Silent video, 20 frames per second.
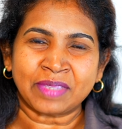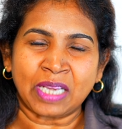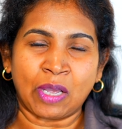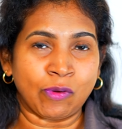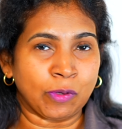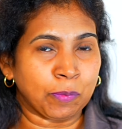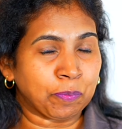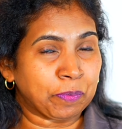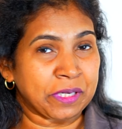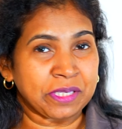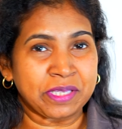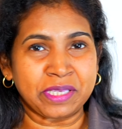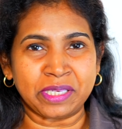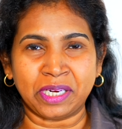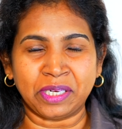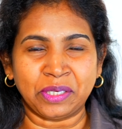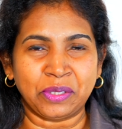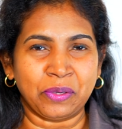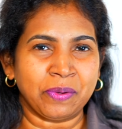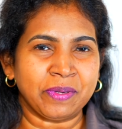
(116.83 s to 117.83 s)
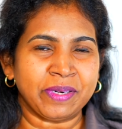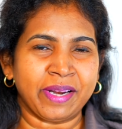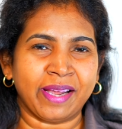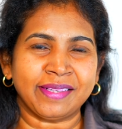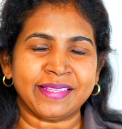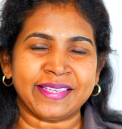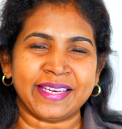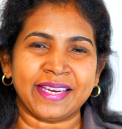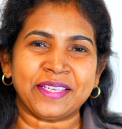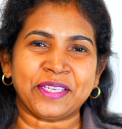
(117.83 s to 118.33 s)
our President
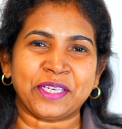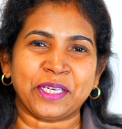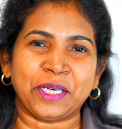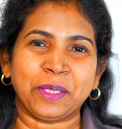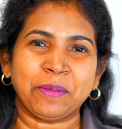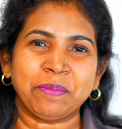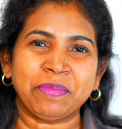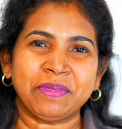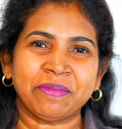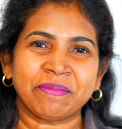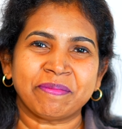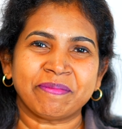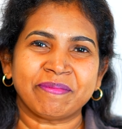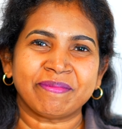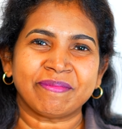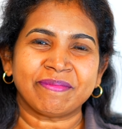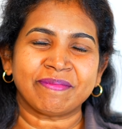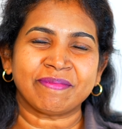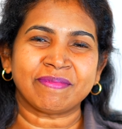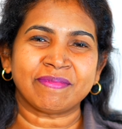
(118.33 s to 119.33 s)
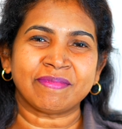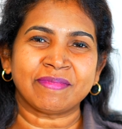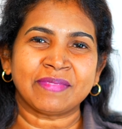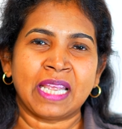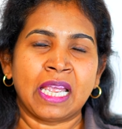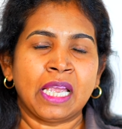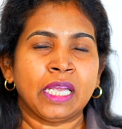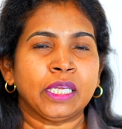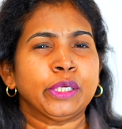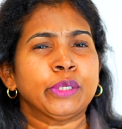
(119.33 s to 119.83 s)
Donald J. Trump,
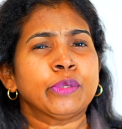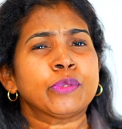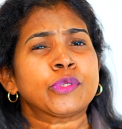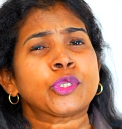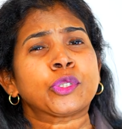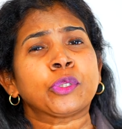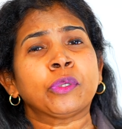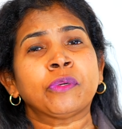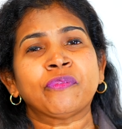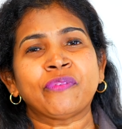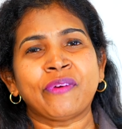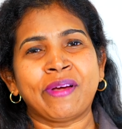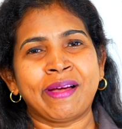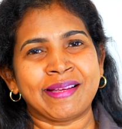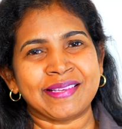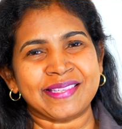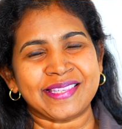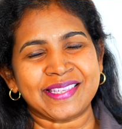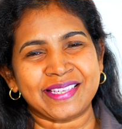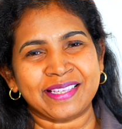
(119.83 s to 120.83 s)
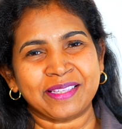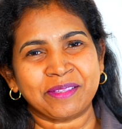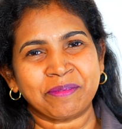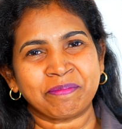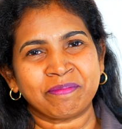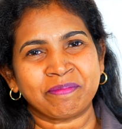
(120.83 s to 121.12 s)
you stood fast,